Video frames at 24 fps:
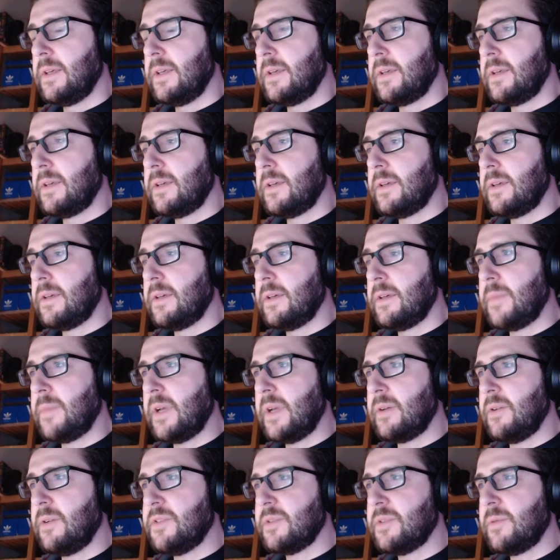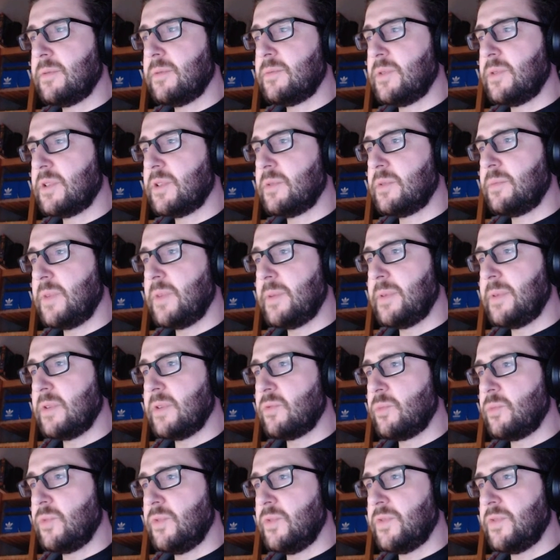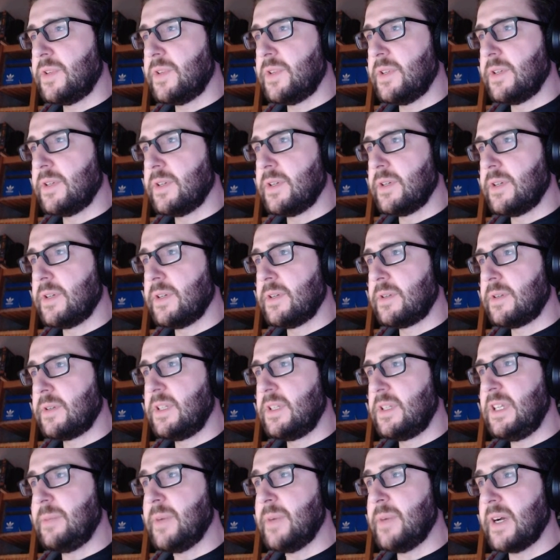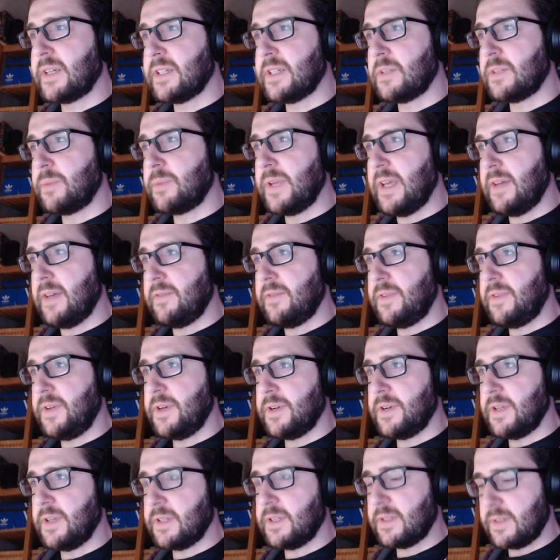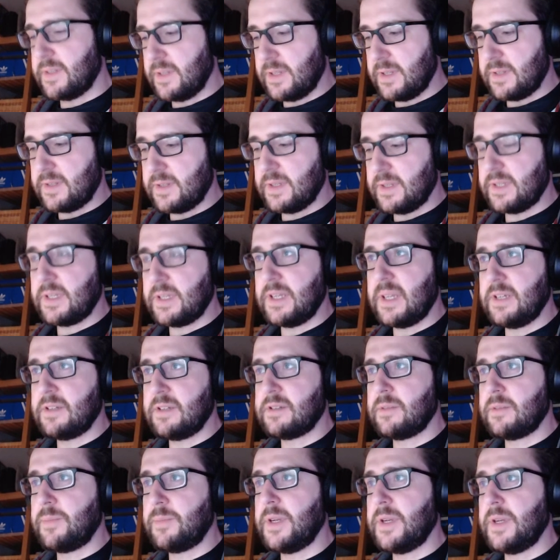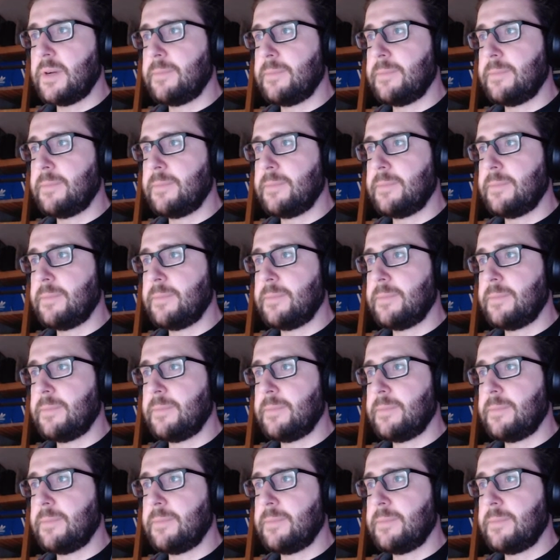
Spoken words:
I also want to maybe remove the debug that we have here. That can disappear.